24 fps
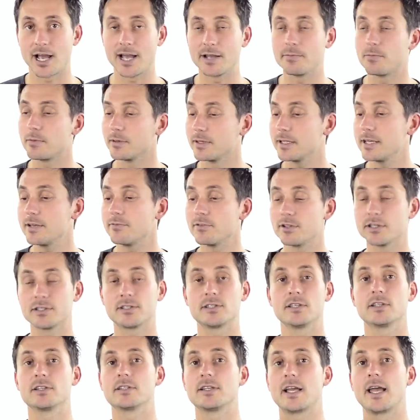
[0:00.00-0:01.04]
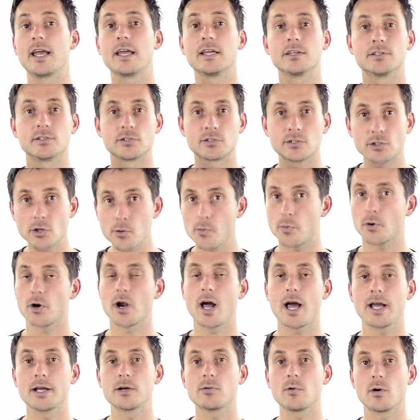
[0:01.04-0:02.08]
I believe this is a super
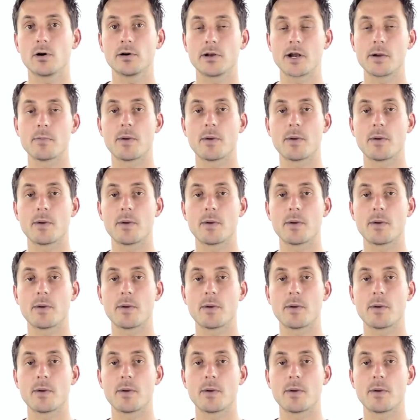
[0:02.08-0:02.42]
high quality